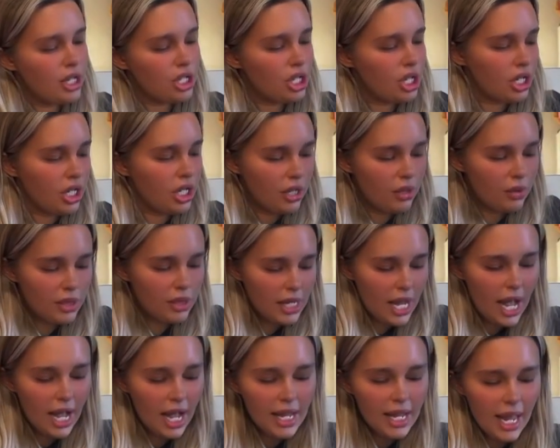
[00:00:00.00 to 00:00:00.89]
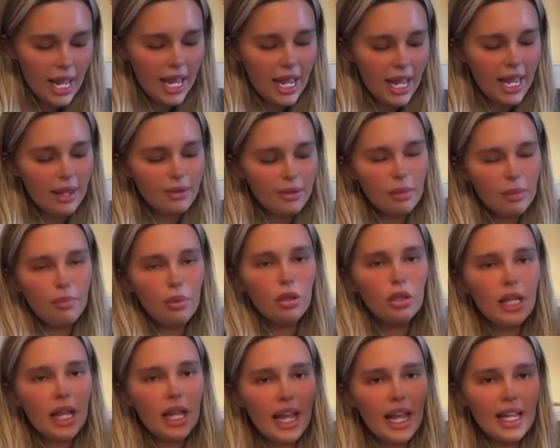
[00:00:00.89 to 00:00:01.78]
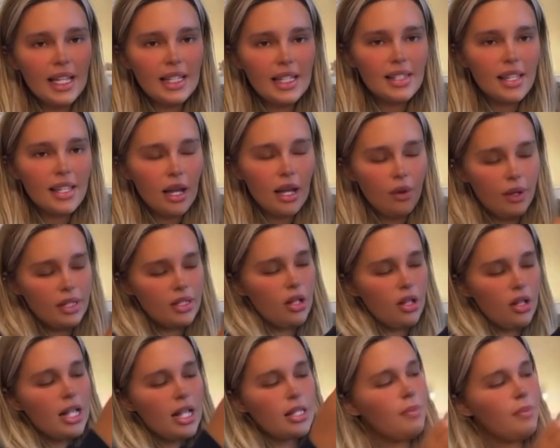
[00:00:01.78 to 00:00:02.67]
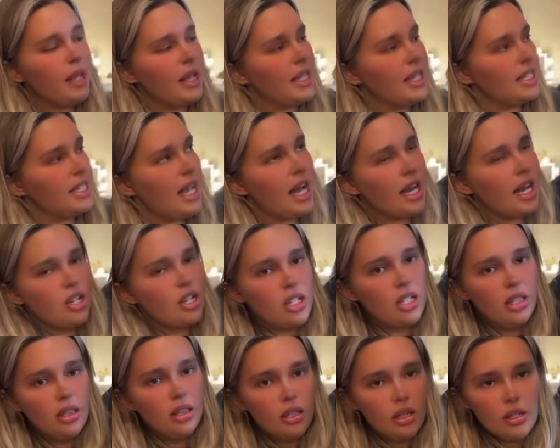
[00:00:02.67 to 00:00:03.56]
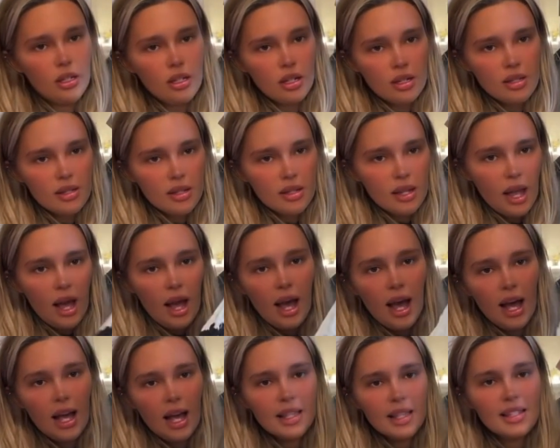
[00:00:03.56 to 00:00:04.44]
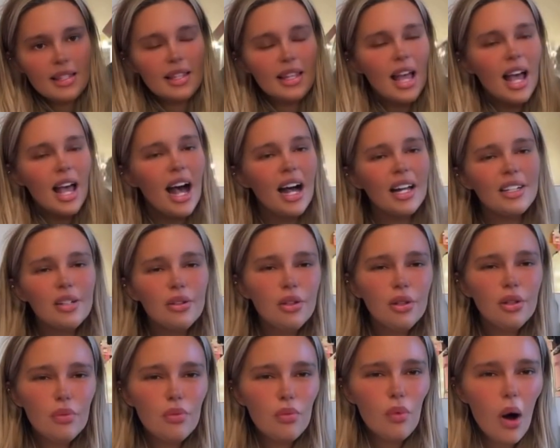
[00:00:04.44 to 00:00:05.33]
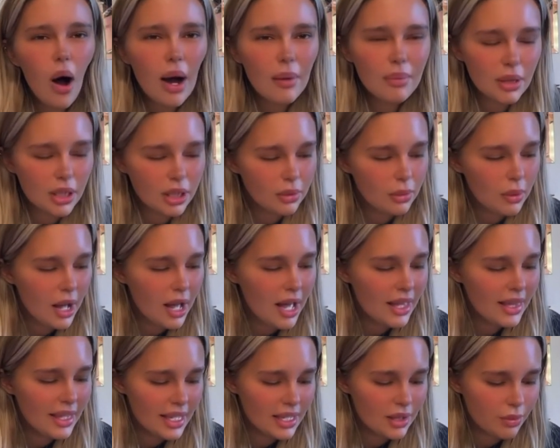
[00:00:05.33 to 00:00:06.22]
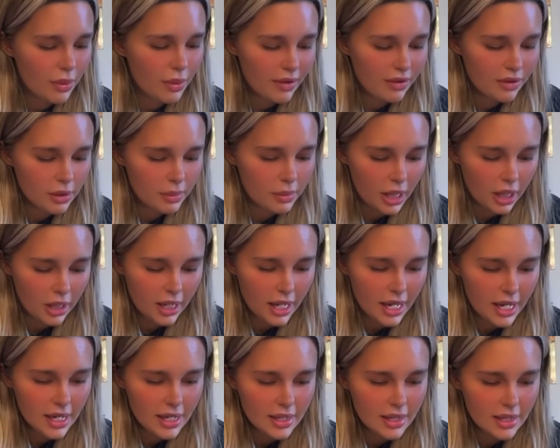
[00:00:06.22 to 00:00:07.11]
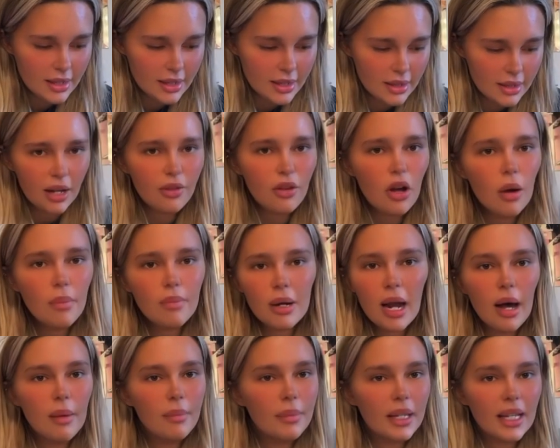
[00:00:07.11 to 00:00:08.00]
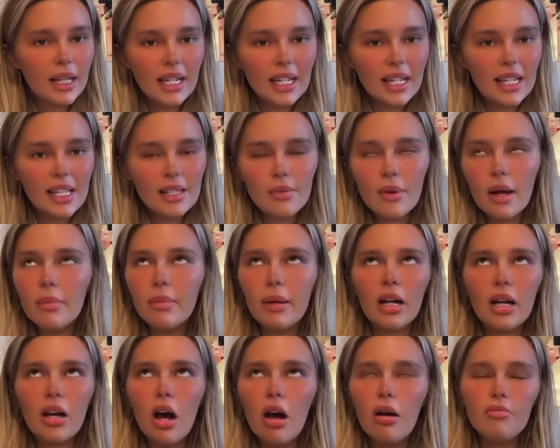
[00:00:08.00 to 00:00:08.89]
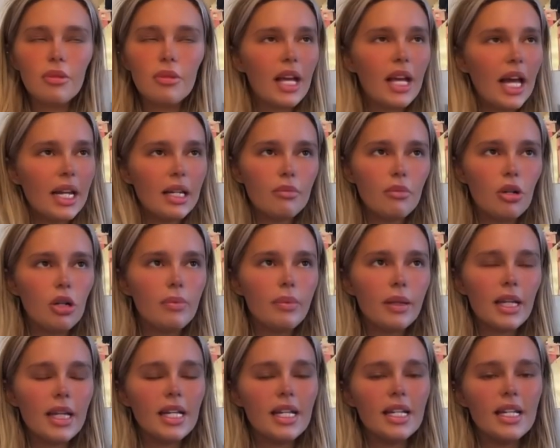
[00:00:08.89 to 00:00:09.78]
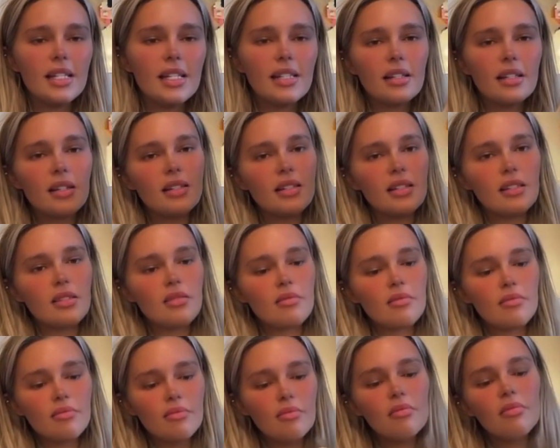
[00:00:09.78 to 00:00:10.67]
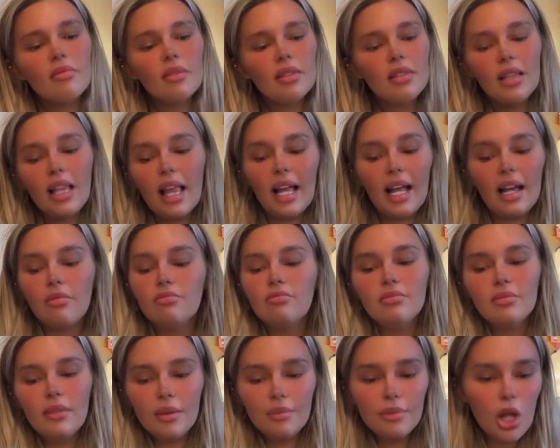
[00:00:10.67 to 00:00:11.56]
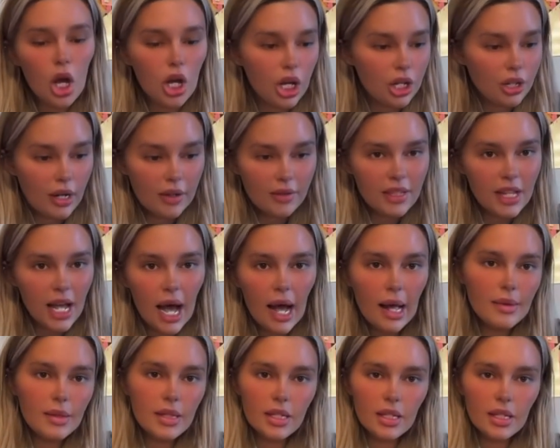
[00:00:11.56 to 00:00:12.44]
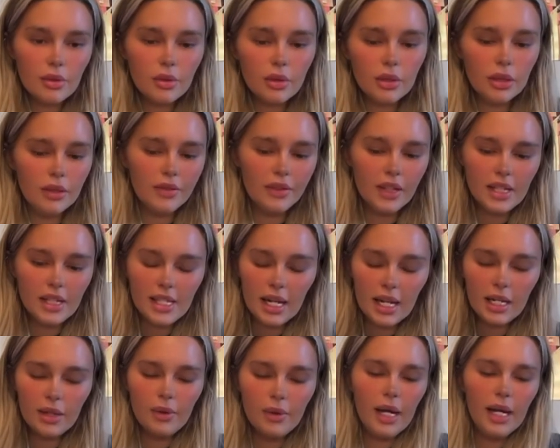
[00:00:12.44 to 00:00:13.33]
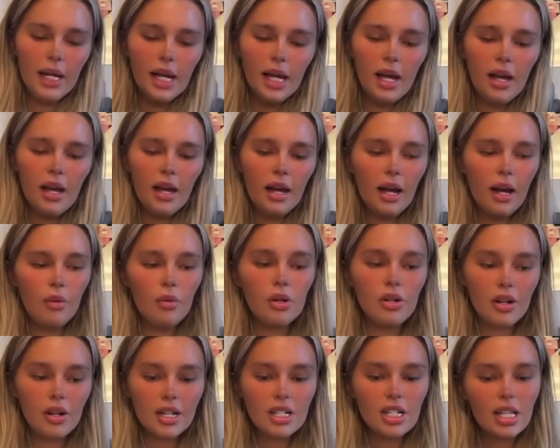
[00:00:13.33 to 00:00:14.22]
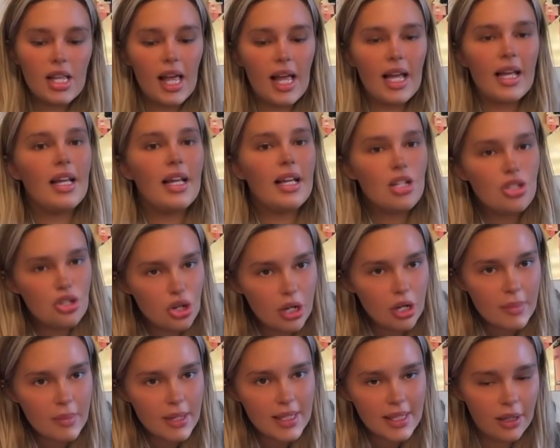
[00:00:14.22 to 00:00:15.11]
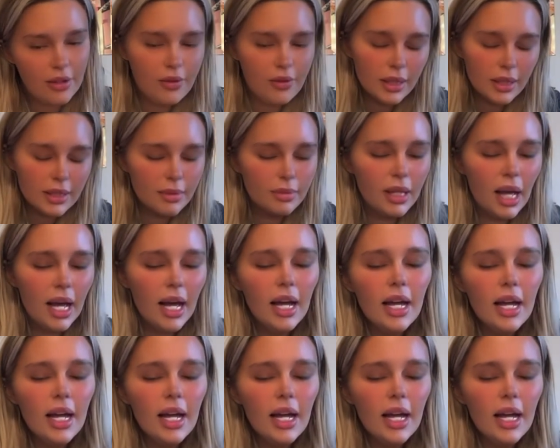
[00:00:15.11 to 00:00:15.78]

which you tie it, you pull it in, so it's not as big as it actually looks, and I don't know what I'm gonna wear this with, to be honest. I've brown bikini as well, but I can't bring any more bikinis because it's like I'm not gonna have time to do all of this anyway. I want to actually like enjoy myself whilst I'm